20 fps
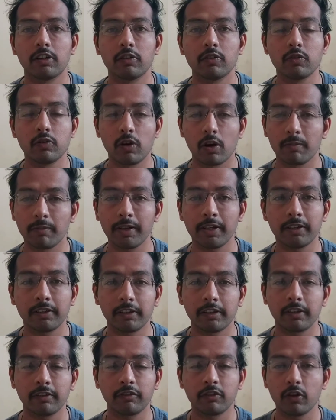do
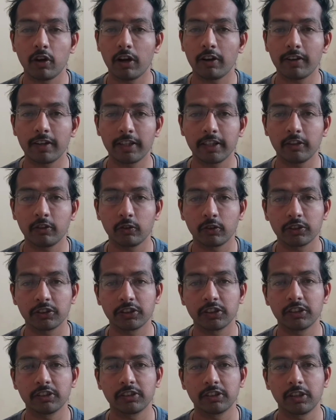comment if you have any
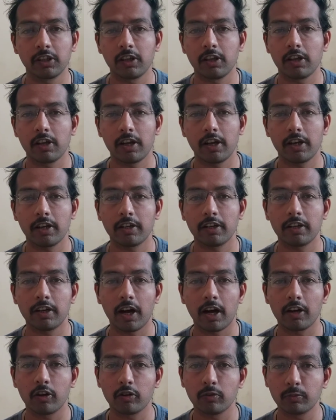questions, and
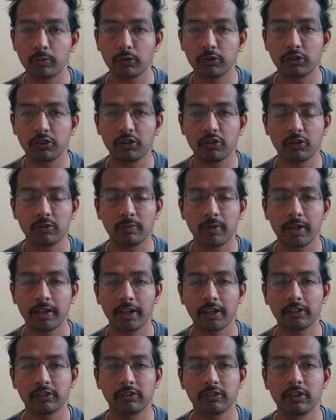I hope to see you in my
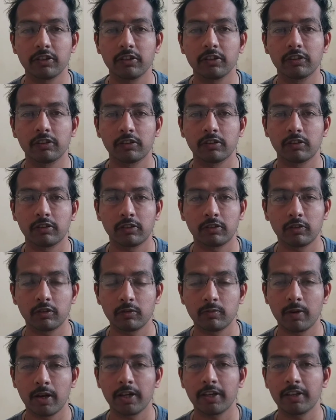next video.
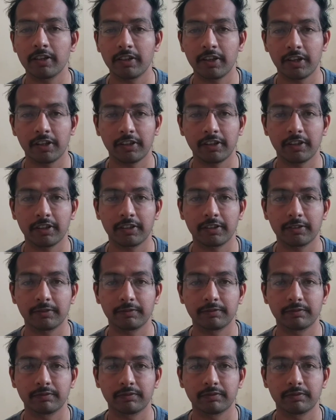Goodbye, take care.